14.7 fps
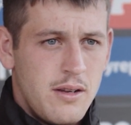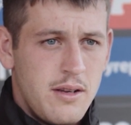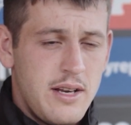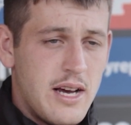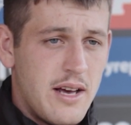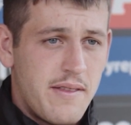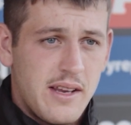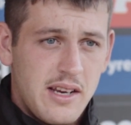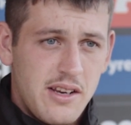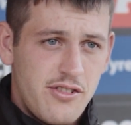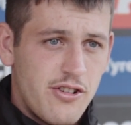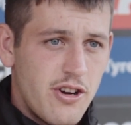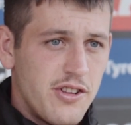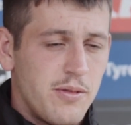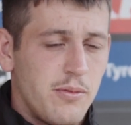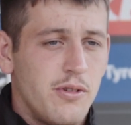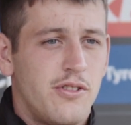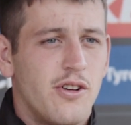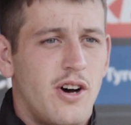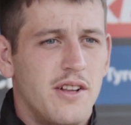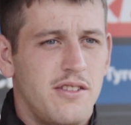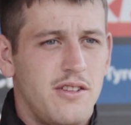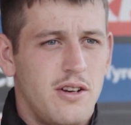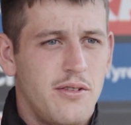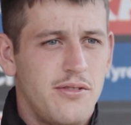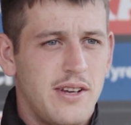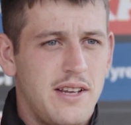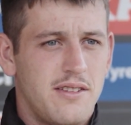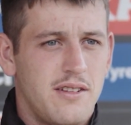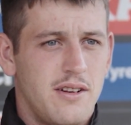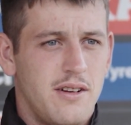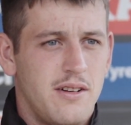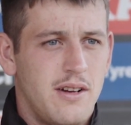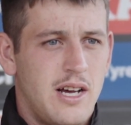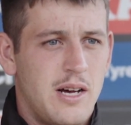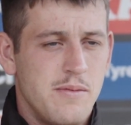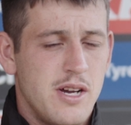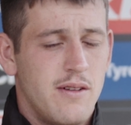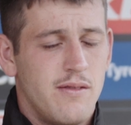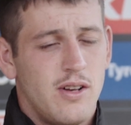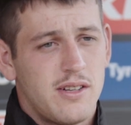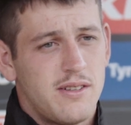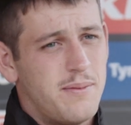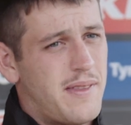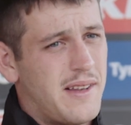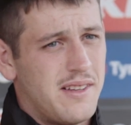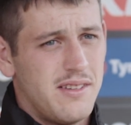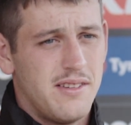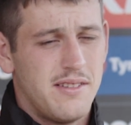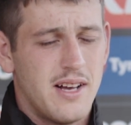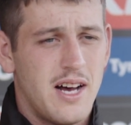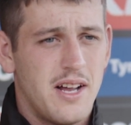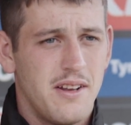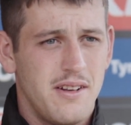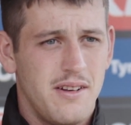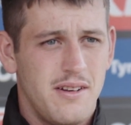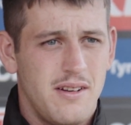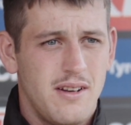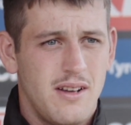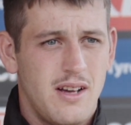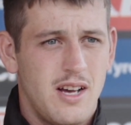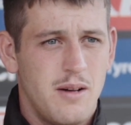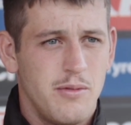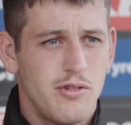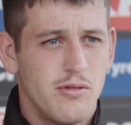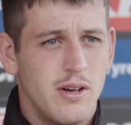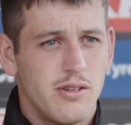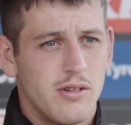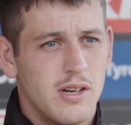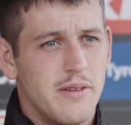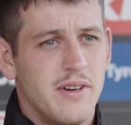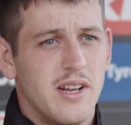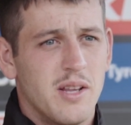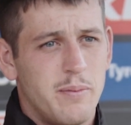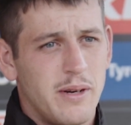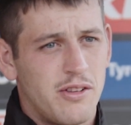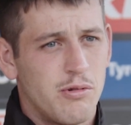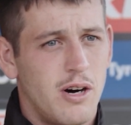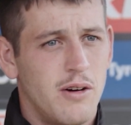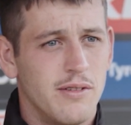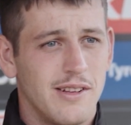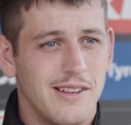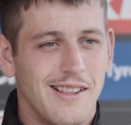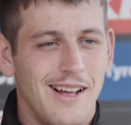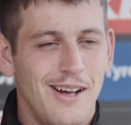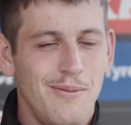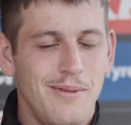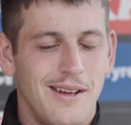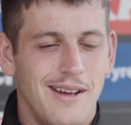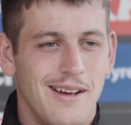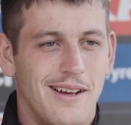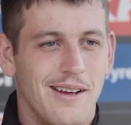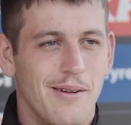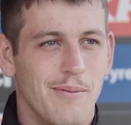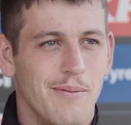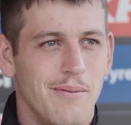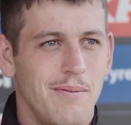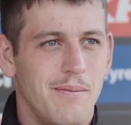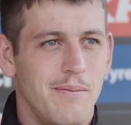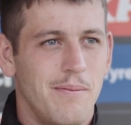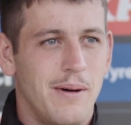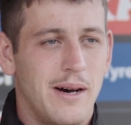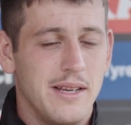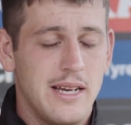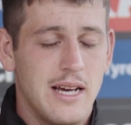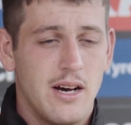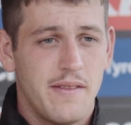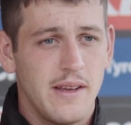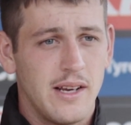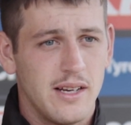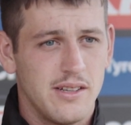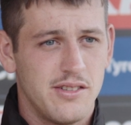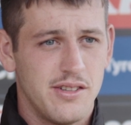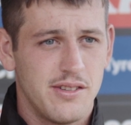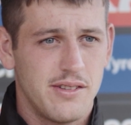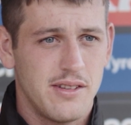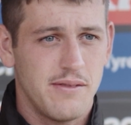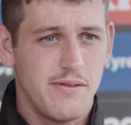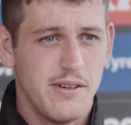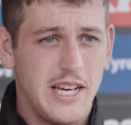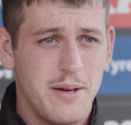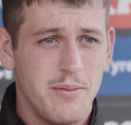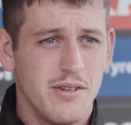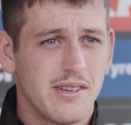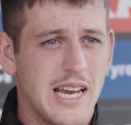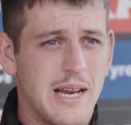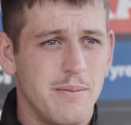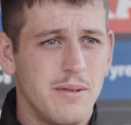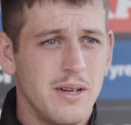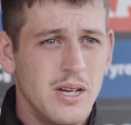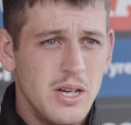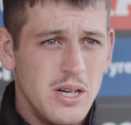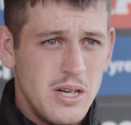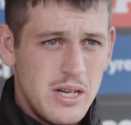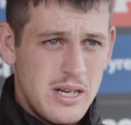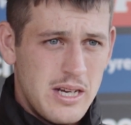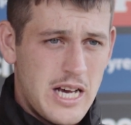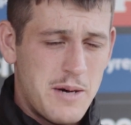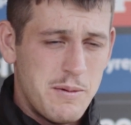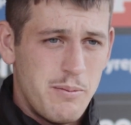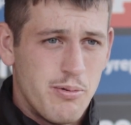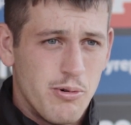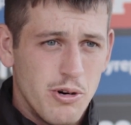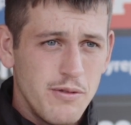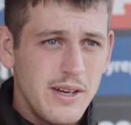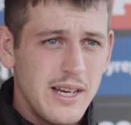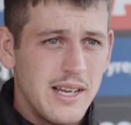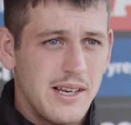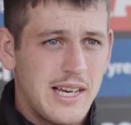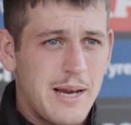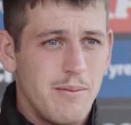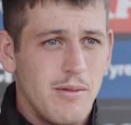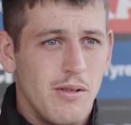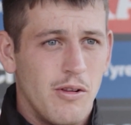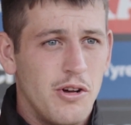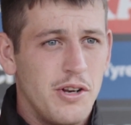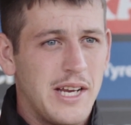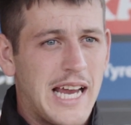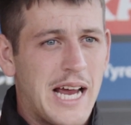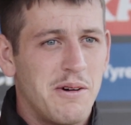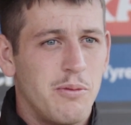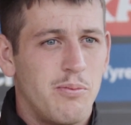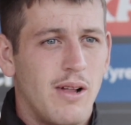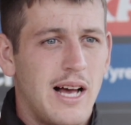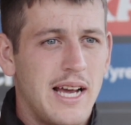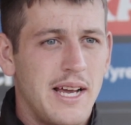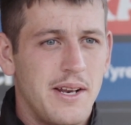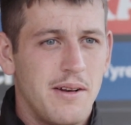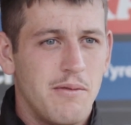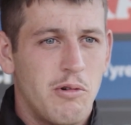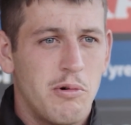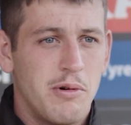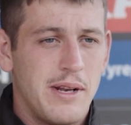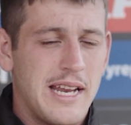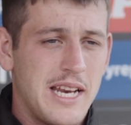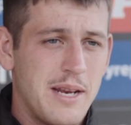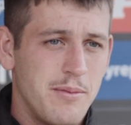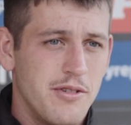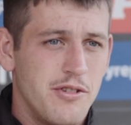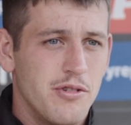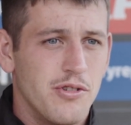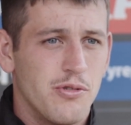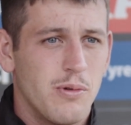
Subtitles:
Yeah, I think he's shown some good signs in the off-season, and I've liked some things he's done, and it's always good to have another pick 12 at the club. But I think it's just for him, just keep improving and keep learning how we play and what we need him to do as